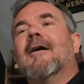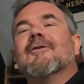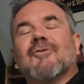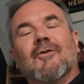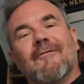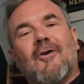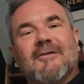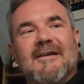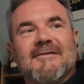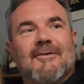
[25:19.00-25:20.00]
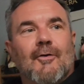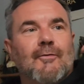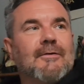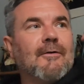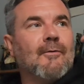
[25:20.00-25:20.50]
So you've got this
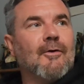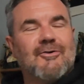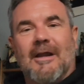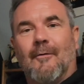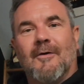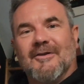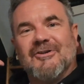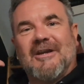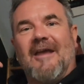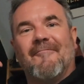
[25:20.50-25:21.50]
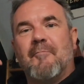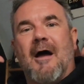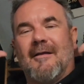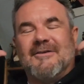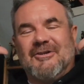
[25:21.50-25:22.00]
dude who looks like one of the skiff
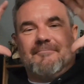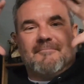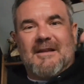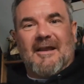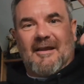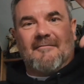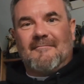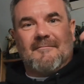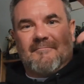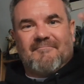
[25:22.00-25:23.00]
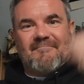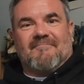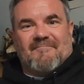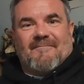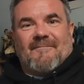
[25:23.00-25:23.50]
badge, like
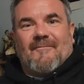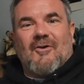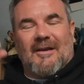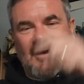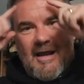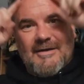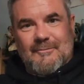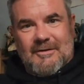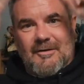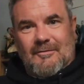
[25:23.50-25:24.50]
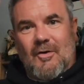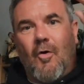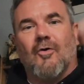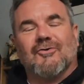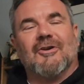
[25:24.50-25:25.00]
fucking guys with the
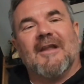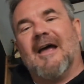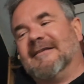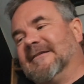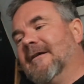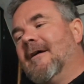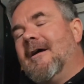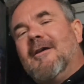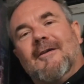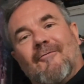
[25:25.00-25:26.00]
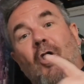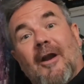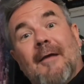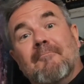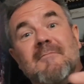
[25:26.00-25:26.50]
horns on their heads. You've
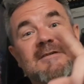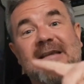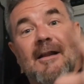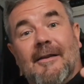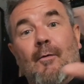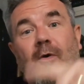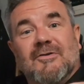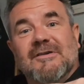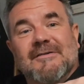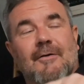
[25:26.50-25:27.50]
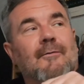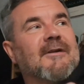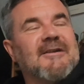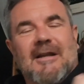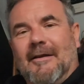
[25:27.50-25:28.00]
got him telling you what to do, and
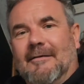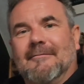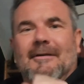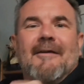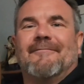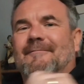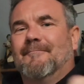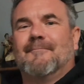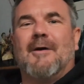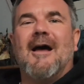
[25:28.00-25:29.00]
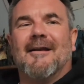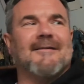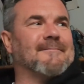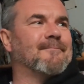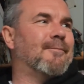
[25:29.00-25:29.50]
he's like, left,
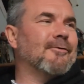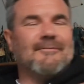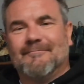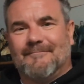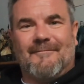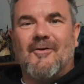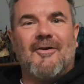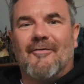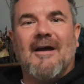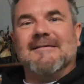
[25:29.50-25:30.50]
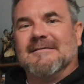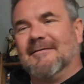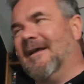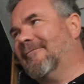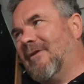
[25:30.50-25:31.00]
pilot, pull fucking right,
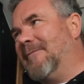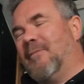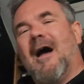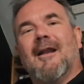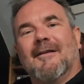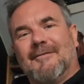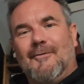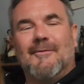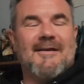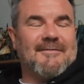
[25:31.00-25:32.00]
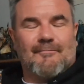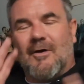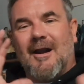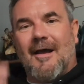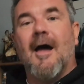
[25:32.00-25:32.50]
right pilot, do this,
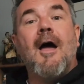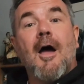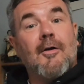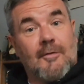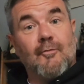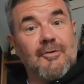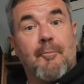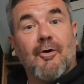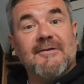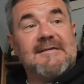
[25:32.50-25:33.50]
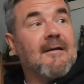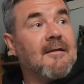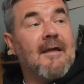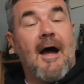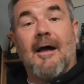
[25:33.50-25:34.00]
but there was a point
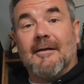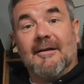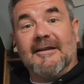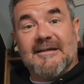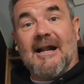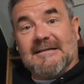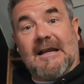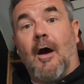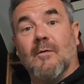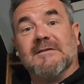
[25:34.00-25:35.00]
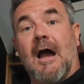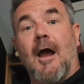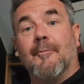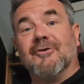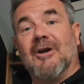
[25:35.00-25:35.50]
that Lisa had to go into
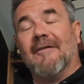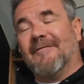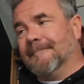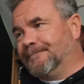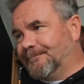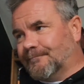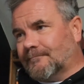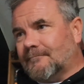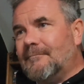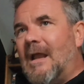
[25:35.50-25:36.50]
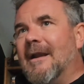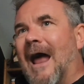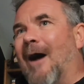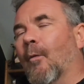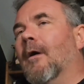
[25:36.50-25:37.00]
hyperdrive.
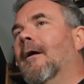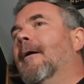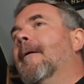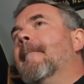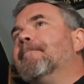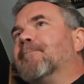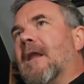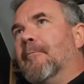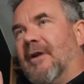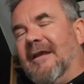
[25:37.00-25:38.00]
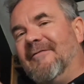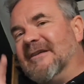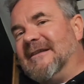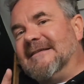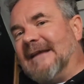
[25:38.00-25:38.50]
Now,
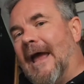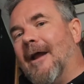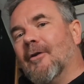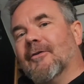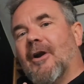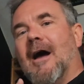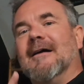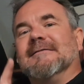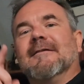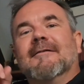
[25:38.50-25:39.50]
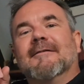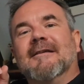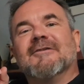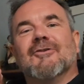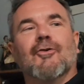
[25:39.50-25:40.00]
previously to getting on the ride,
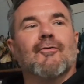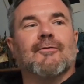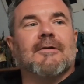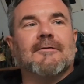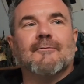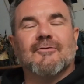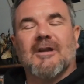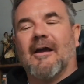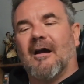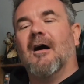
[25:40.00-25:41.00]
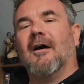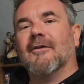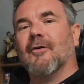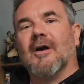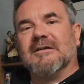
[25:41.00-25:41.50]
this dude was like, "Oh,
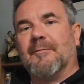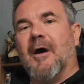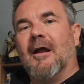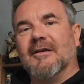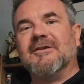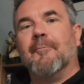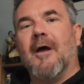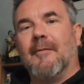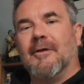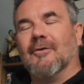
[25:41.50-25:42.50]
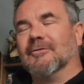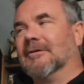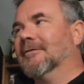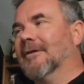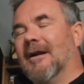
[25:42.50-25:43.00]
you guys are pilots, you better be good."
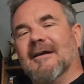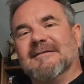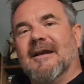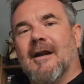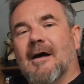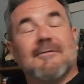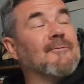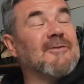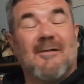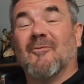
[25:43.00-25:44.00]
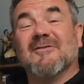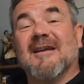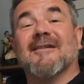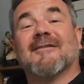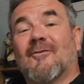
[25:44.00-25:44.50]
And I turned around and I was like, "I'm
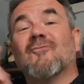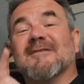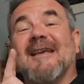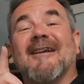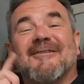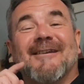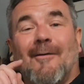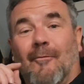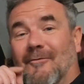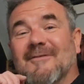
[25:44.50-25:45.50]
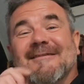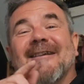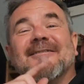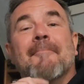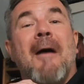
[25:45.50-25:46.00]
gonna test you now, I'm gonna
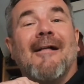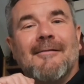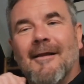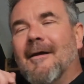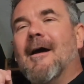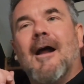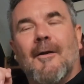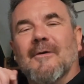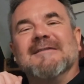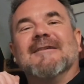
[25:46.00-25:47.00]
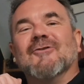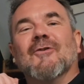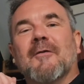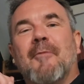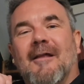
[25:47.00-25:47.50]
test your metal." And I went, I'd done
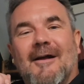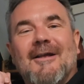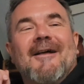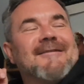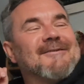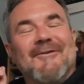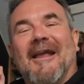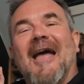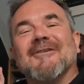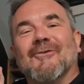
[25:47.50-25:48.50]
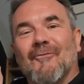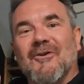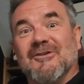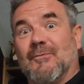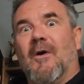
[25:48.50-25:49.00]
the Kessel
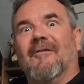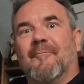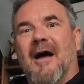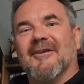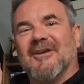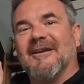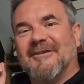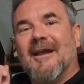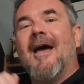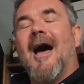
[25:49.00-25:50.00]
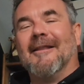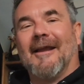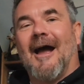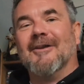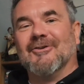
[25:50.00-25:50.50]
running 12 parsecs, and the
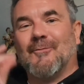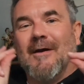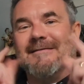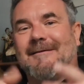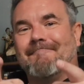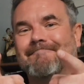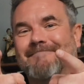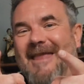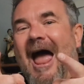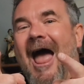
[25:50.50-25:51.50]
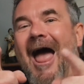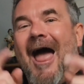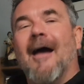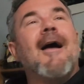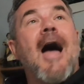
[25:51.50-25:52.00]
guy just went,
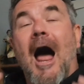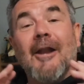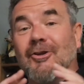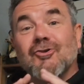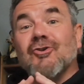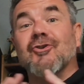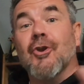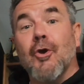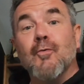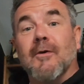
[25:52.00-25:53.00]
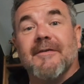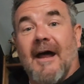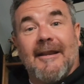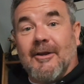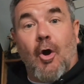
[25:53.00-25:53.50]
"Yeah." And you just knew
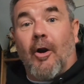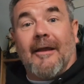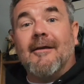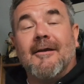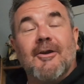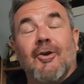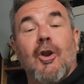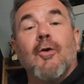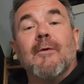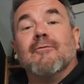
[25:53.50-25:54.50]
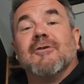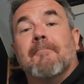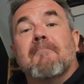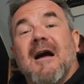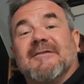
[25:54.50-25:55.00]
that he got it. You knew he was a
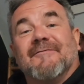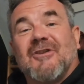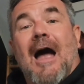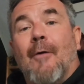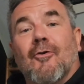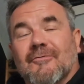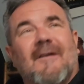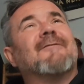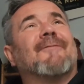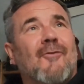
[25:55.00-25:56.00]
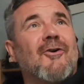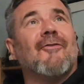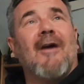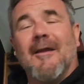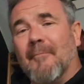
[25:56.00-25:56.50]
massive Star Wars,
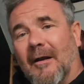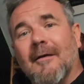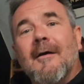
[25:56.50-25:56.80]
fucking Rain Man.